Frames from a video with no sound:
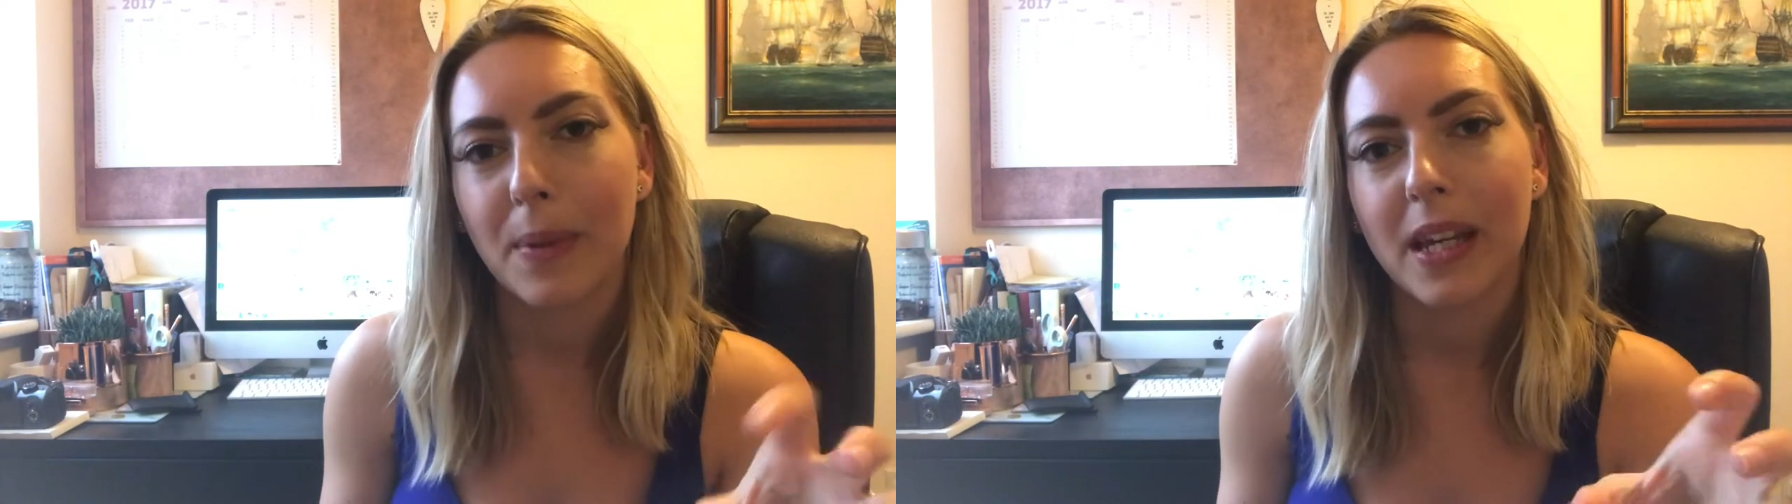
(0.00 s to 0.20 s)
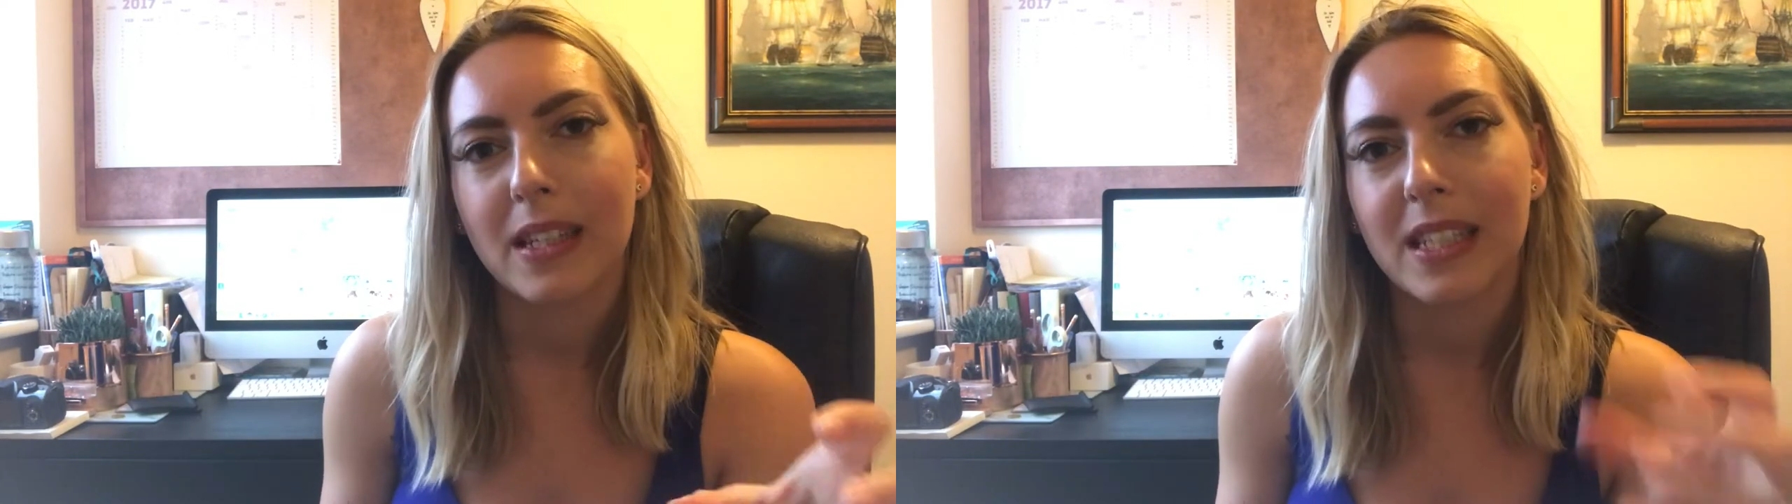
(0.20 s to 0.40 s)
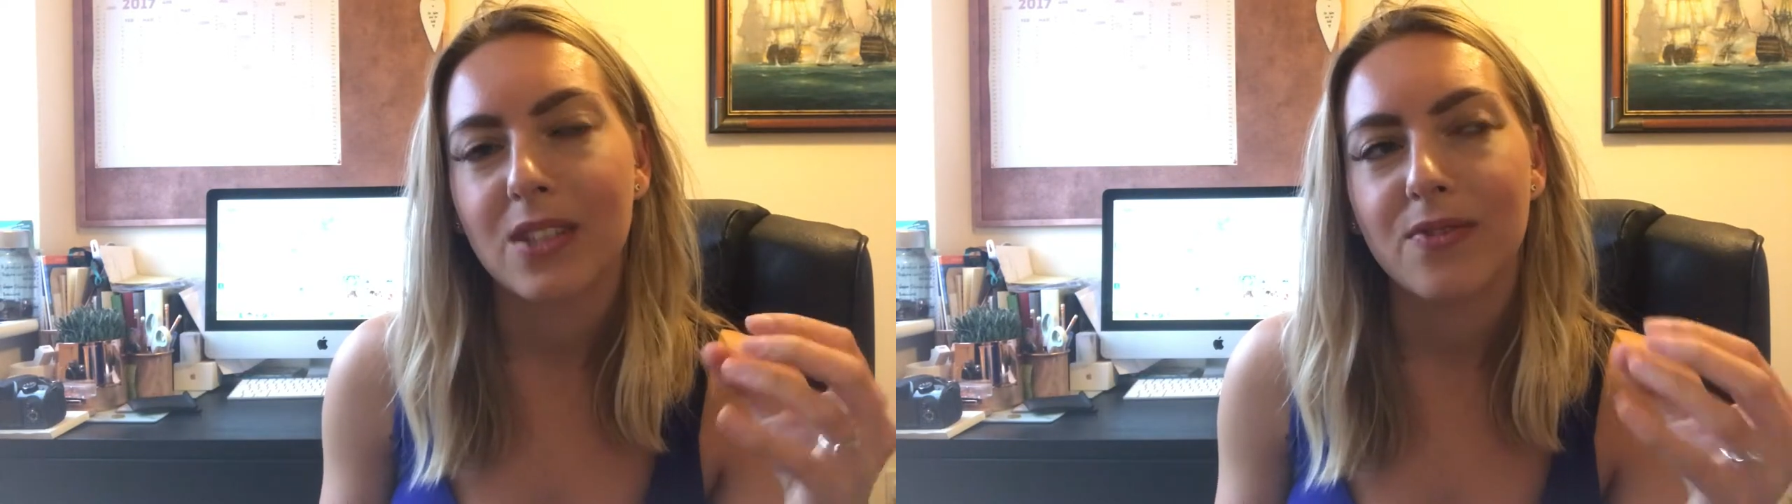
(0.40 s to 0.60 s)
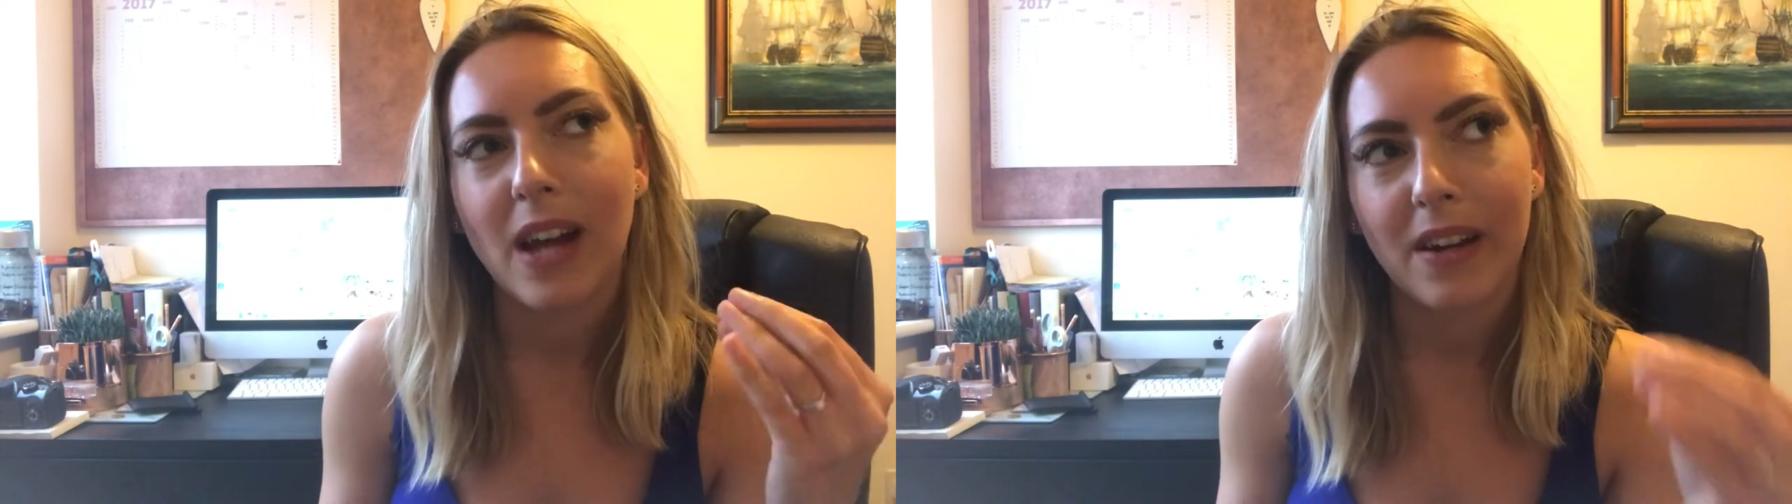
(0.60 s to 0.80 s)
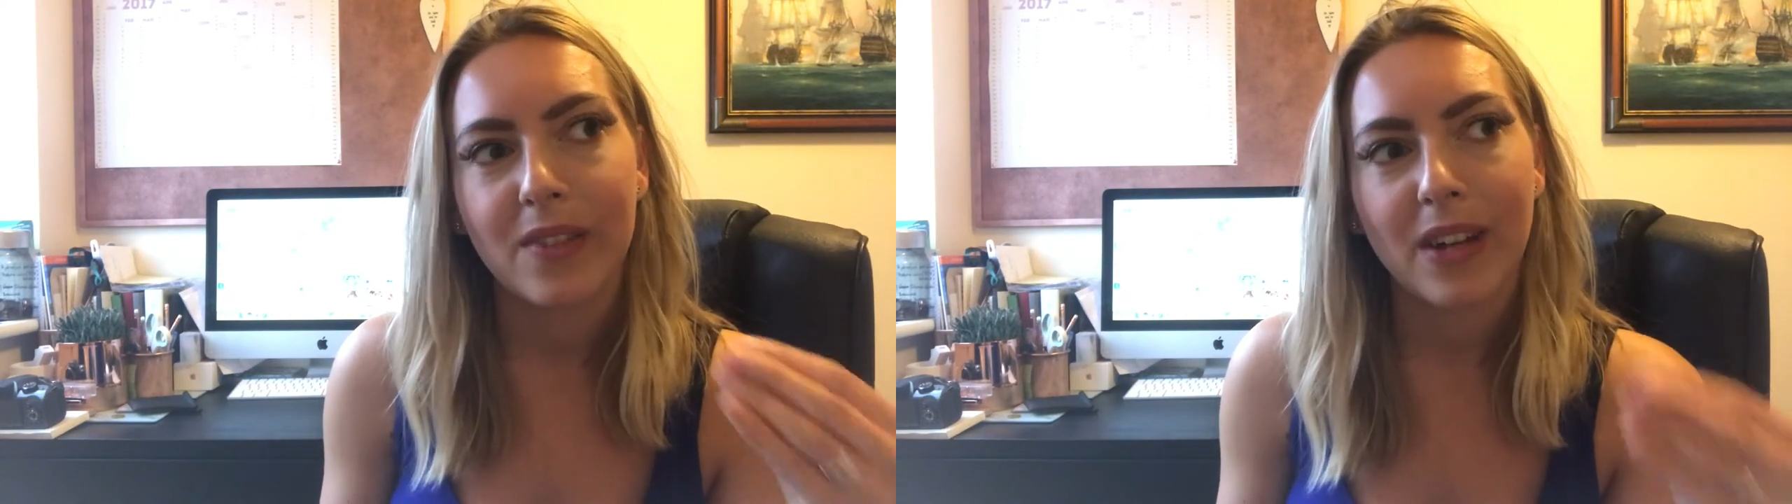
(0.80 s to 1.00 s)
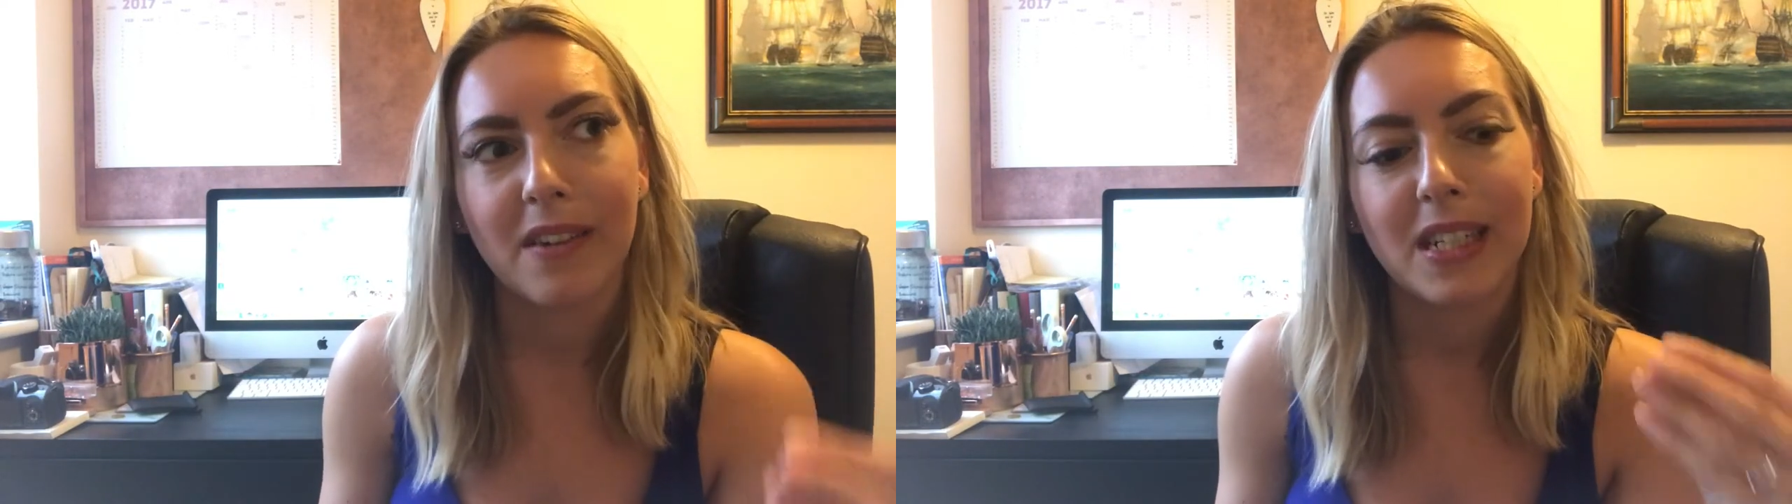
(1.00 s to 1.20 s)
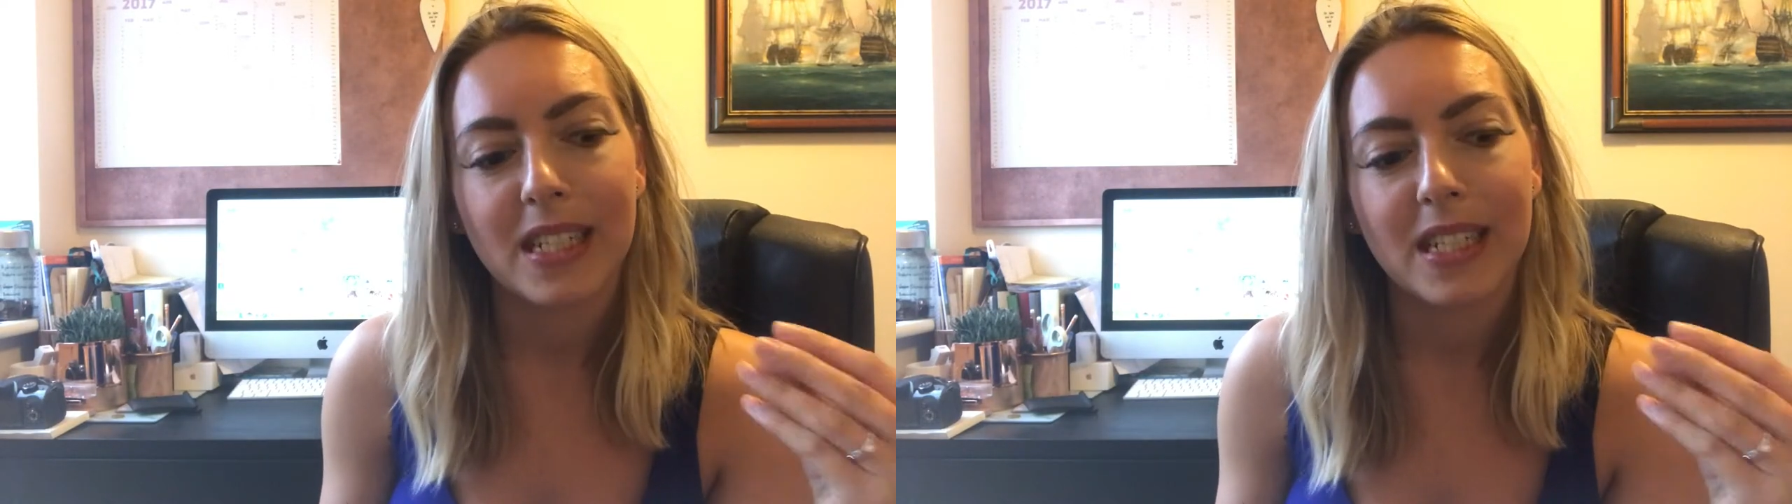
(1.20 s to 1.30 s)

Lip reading: because it's very, very